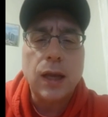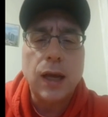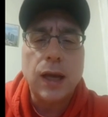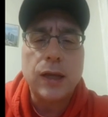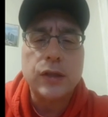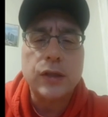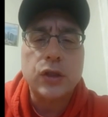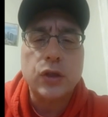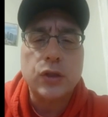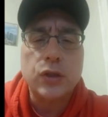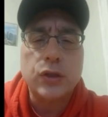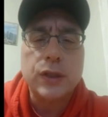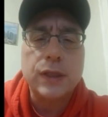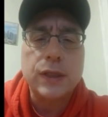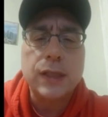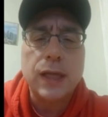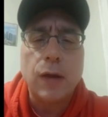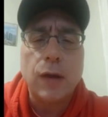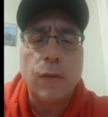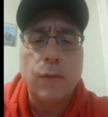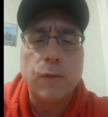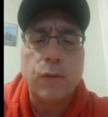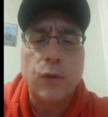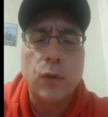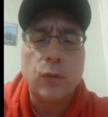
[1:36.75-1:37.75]
as your
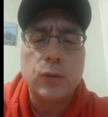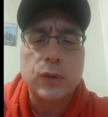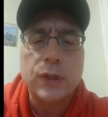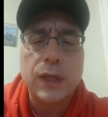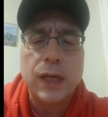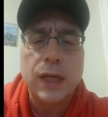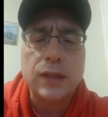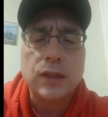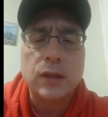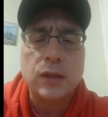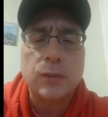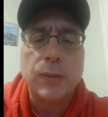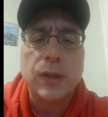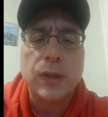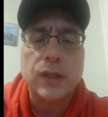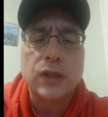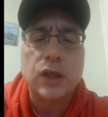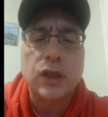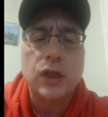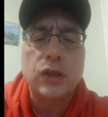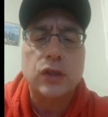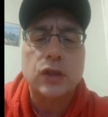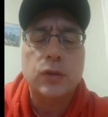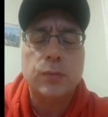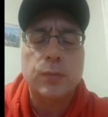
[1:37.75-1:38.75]
cell phone text
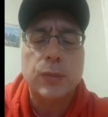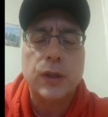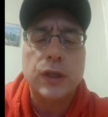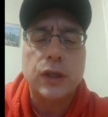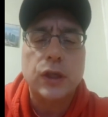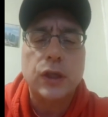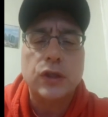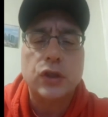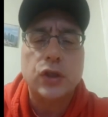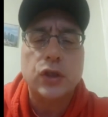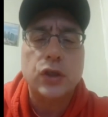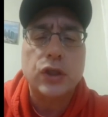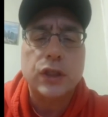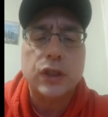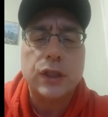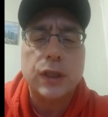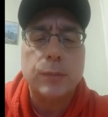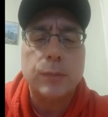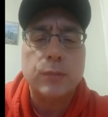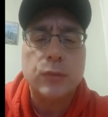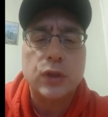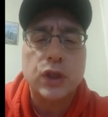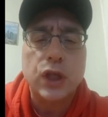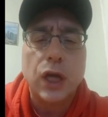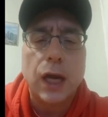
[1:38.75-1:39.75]
message because there's
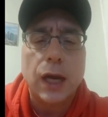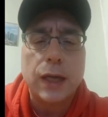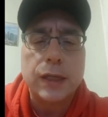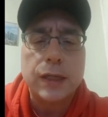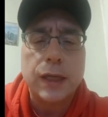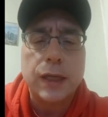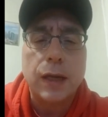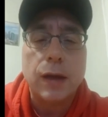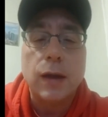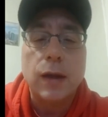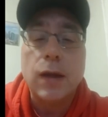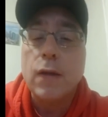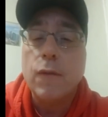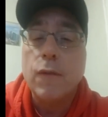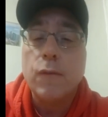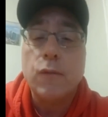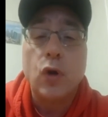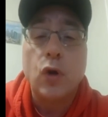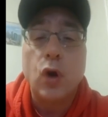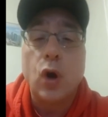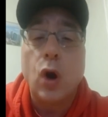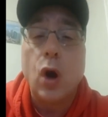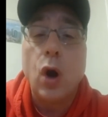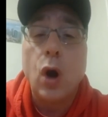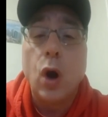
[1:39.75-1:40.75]
SIM jacking
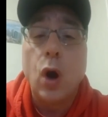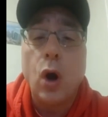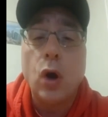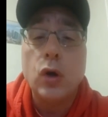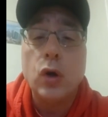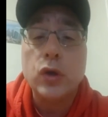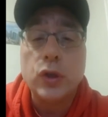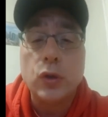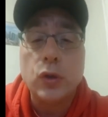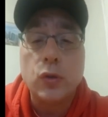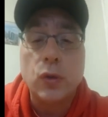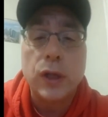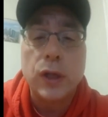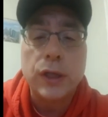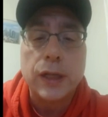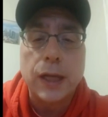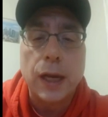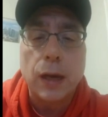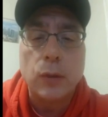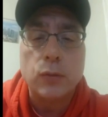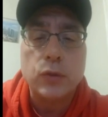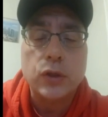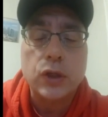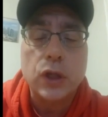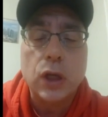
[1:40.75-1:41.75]
for all your
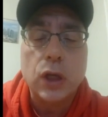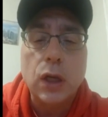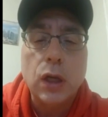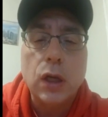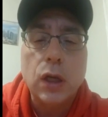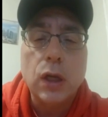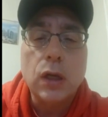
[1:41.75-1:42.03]
accounts.